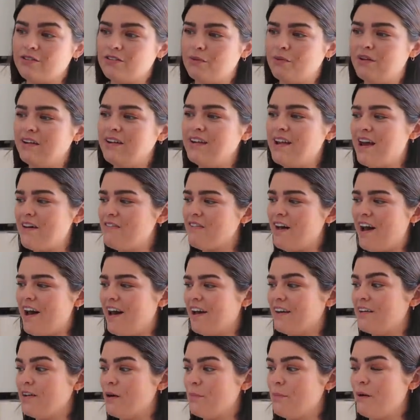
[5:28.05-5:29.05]
So we never
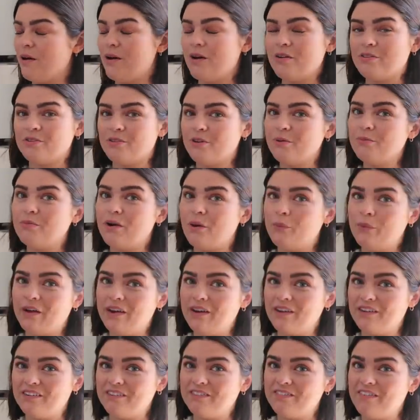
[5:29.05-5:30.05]
had a bathroom where
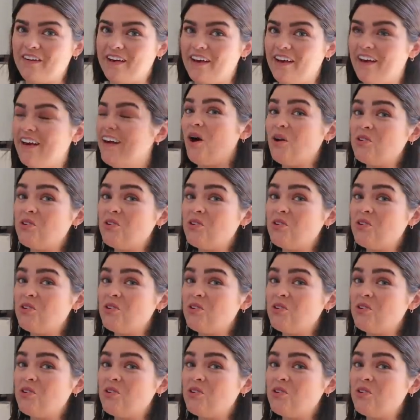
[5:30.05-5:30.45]
we could fit